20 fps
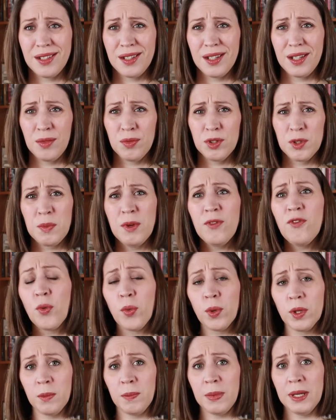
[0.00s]
It was
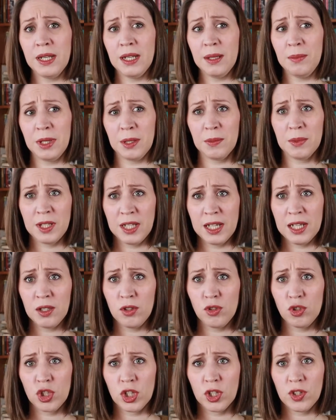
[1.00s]
before the pandemic, but they had
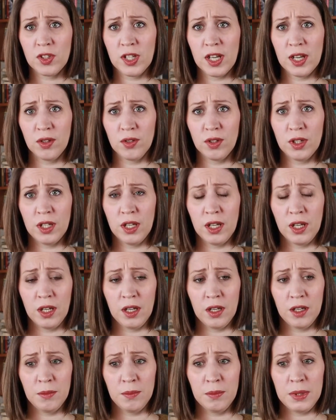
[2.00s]
to shut down
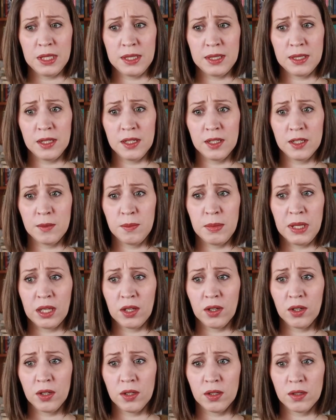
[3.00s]
business
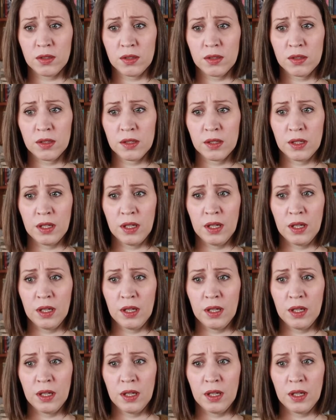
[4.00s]
because